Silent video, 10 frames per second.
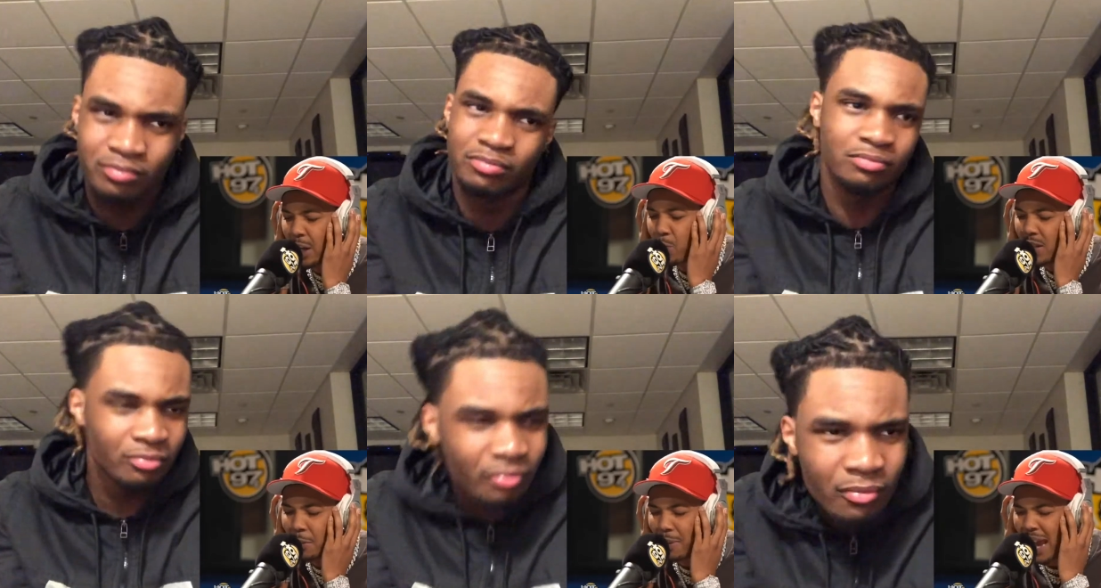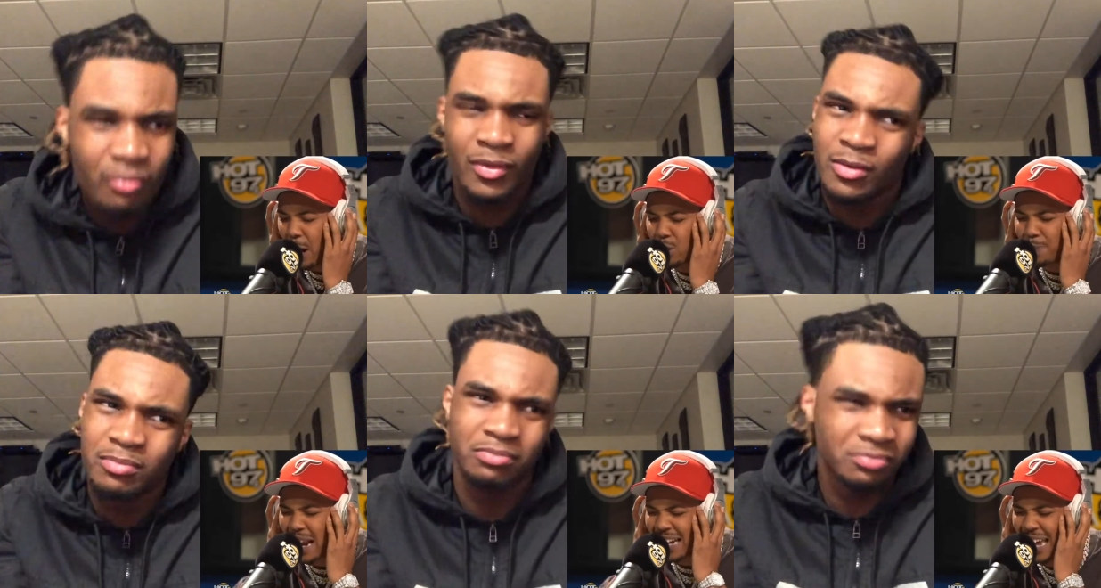Speaker 1: there with some L's,
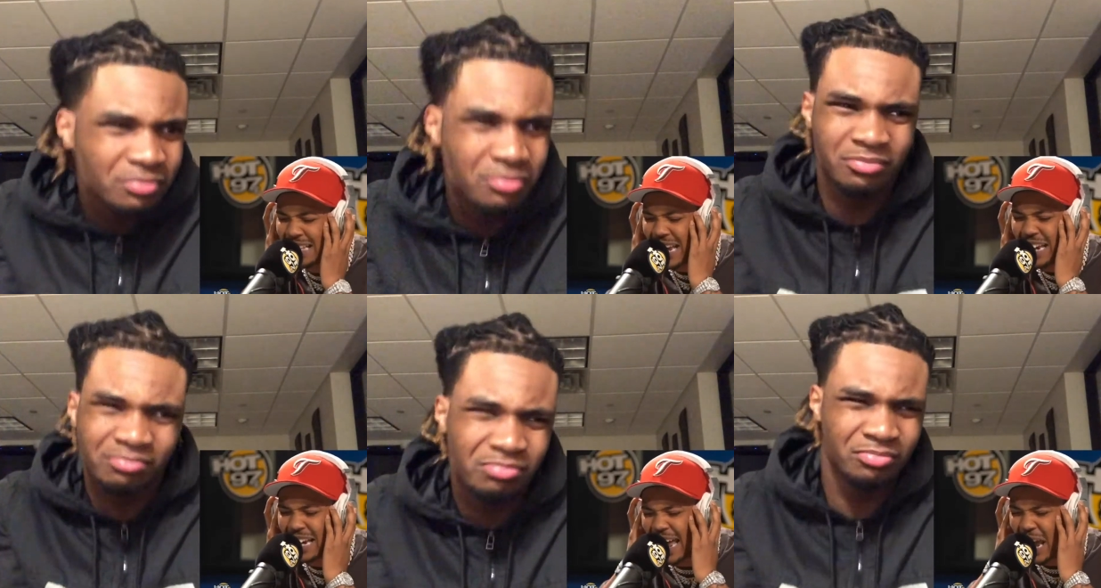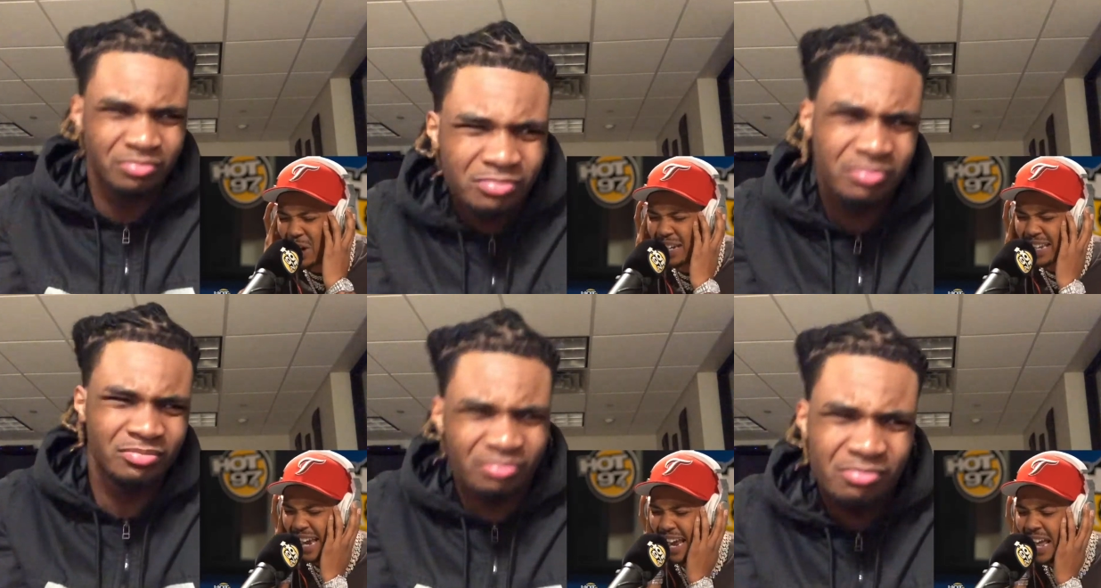but I can't take an L
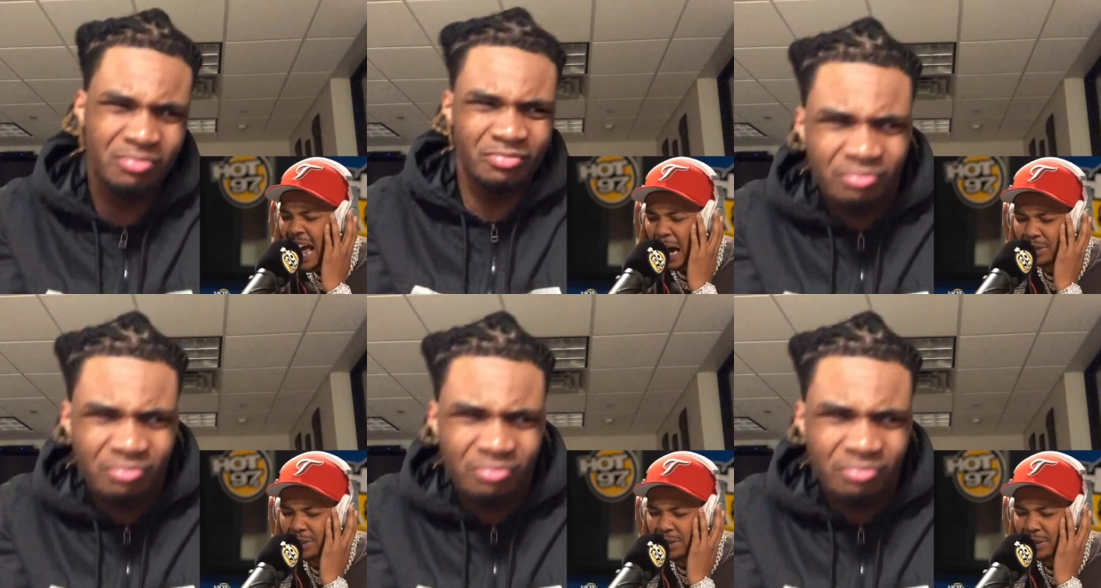again. I'm